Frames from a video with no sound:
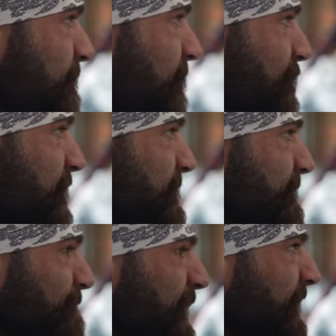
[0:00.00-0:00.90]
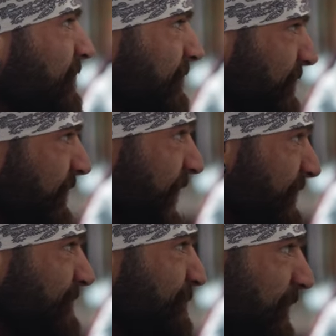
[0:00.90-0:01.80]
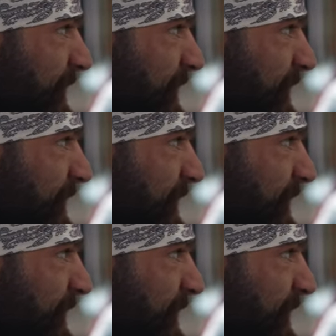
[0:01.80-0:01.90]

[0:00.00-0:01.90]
Yeah. Just be next to